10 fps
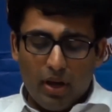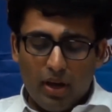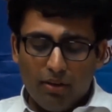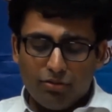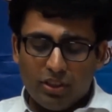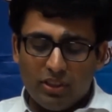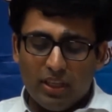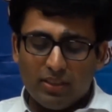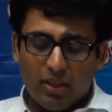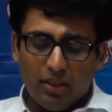If
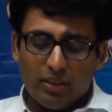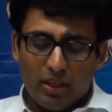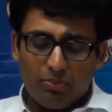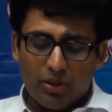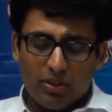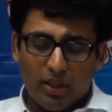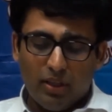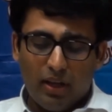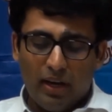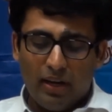CGST is 10%
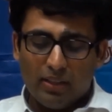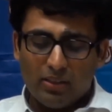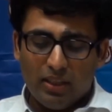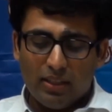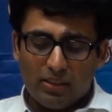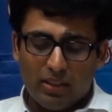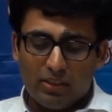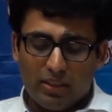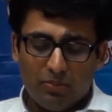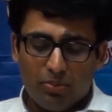and SGST is
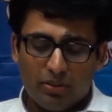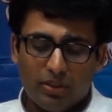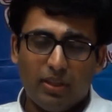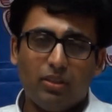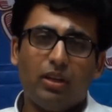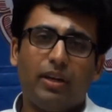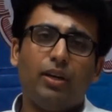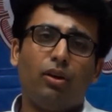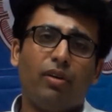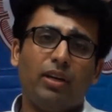10%, the
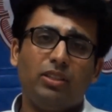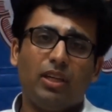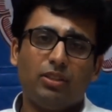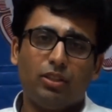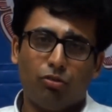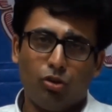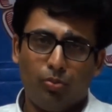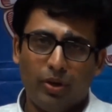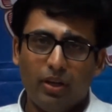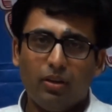rate of IGST would
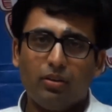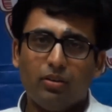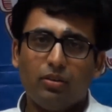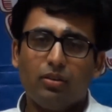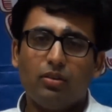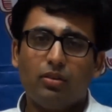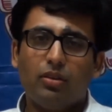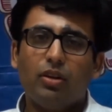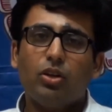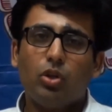be
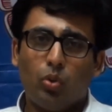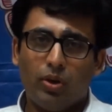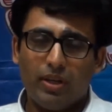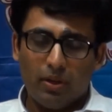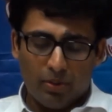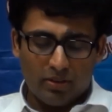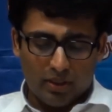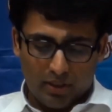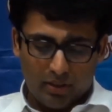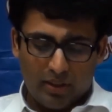
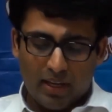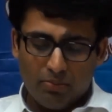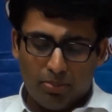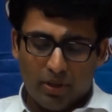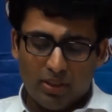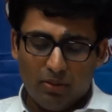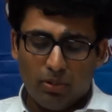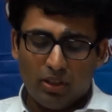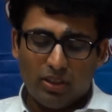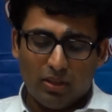20%, 10%
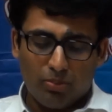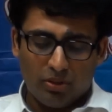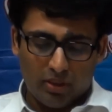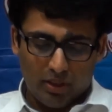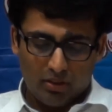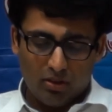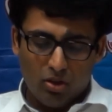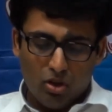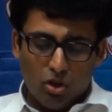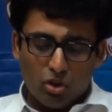plus
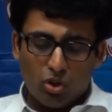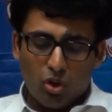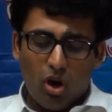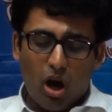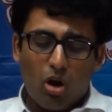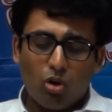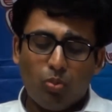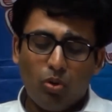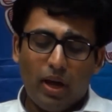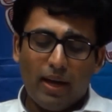10%. So
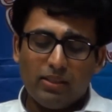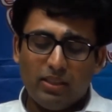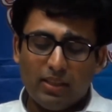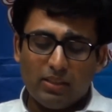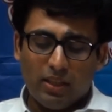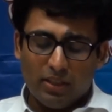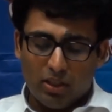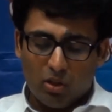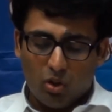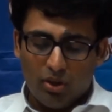output IGST is
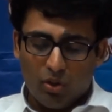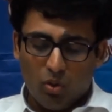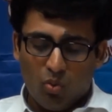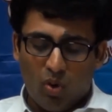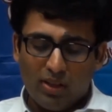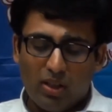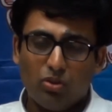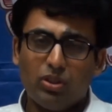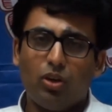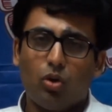equal to
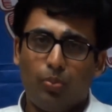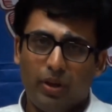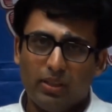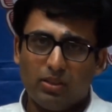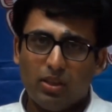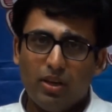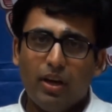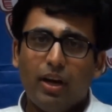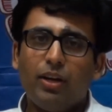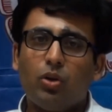1000 rupees
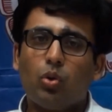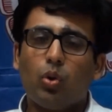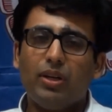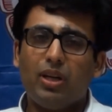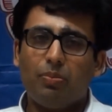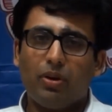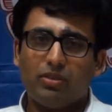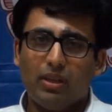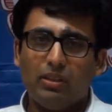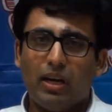into
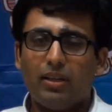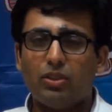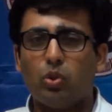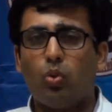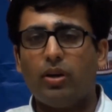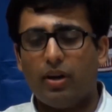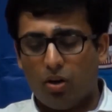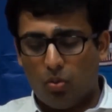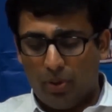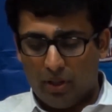20%, that is 200
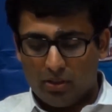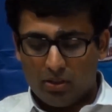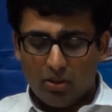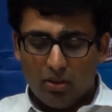rupees.